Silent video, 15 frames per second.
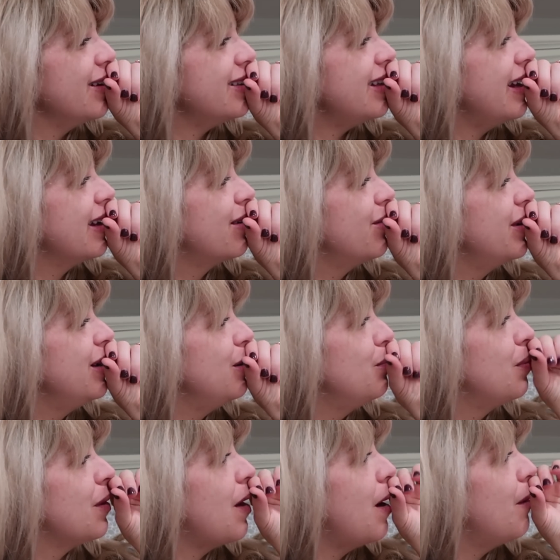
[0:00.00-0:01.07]
looked like when you
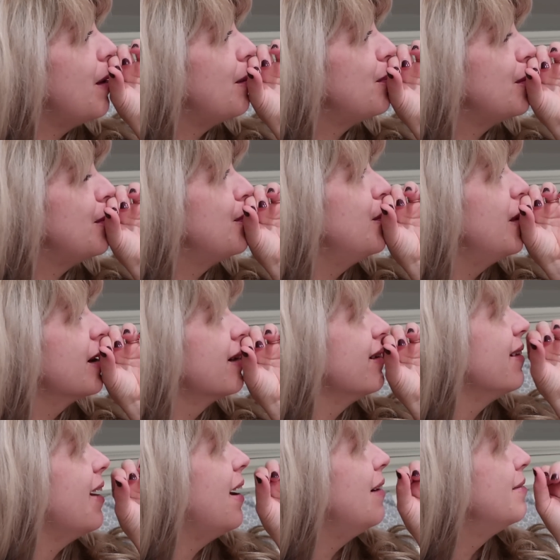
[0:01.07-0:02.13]
blow up a
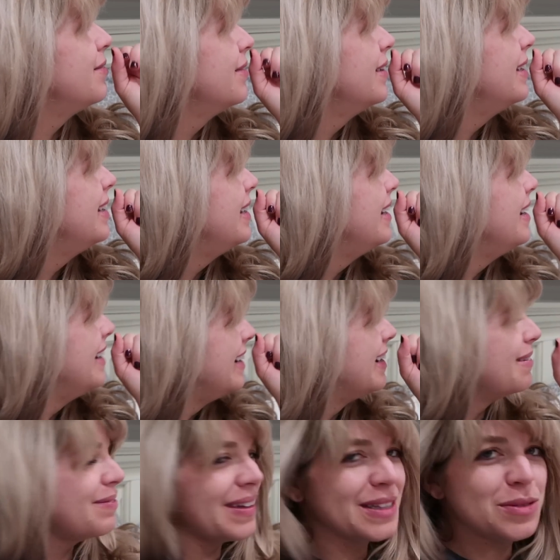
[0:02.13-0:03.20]
glove. Mm -hmm.
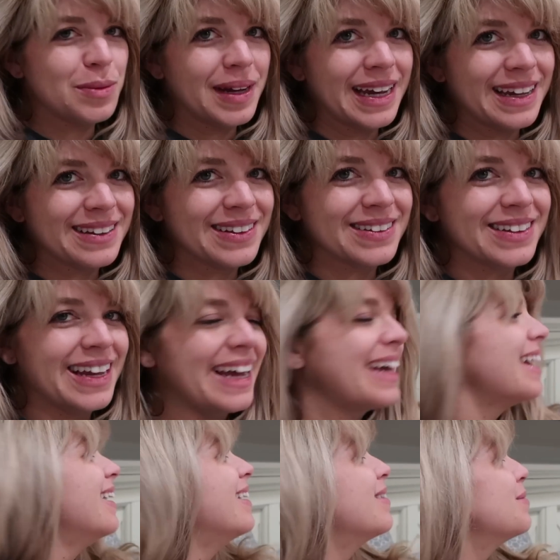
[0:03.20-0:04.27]
That's what my hand looked
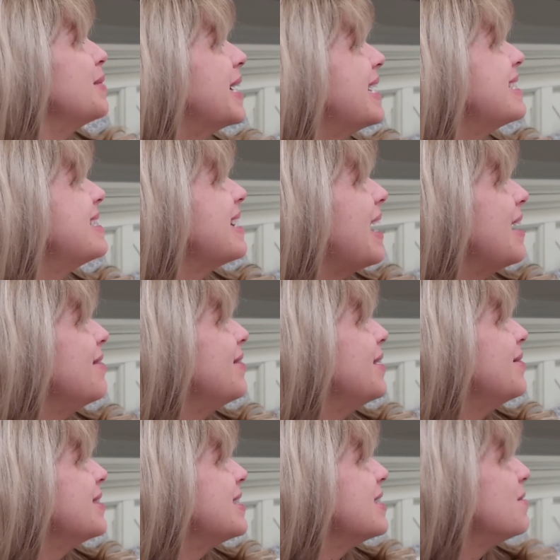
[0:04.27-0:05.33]
like. Because the
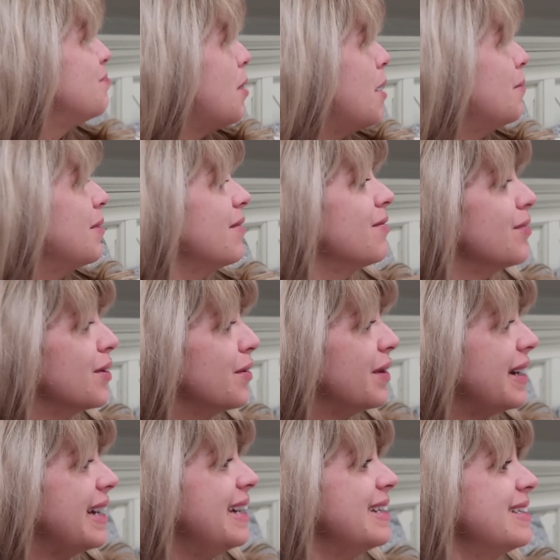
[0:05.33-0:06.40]
IV was just pumping
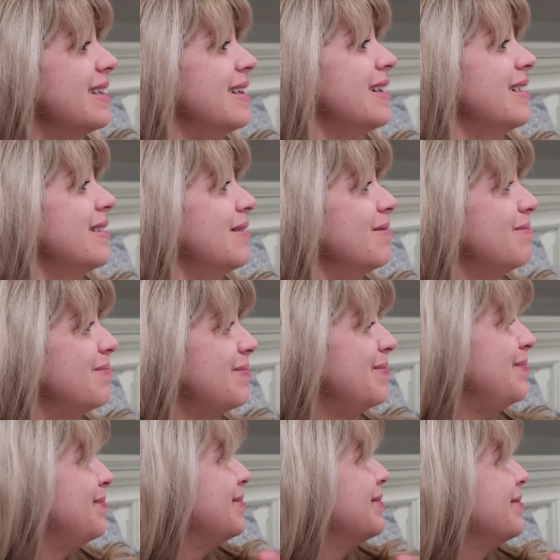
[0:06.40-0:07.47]
fluid into the
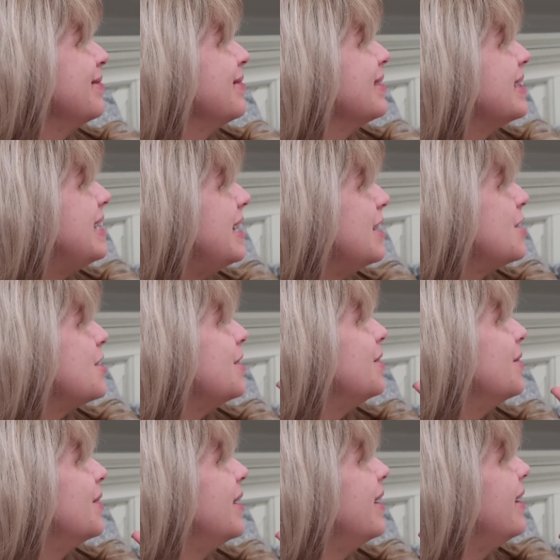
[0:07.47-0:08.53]

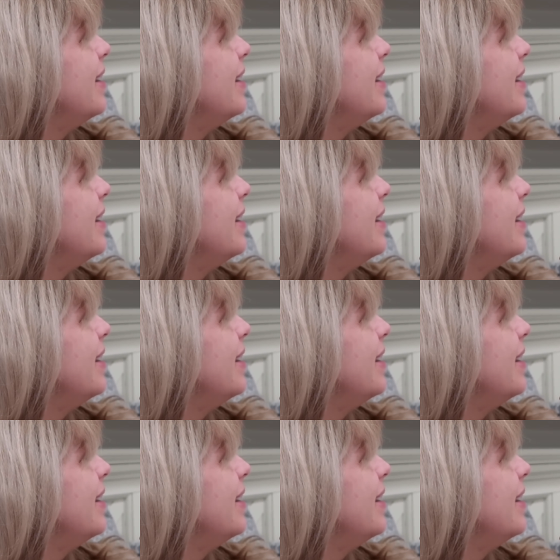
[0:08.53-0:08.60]
tissue.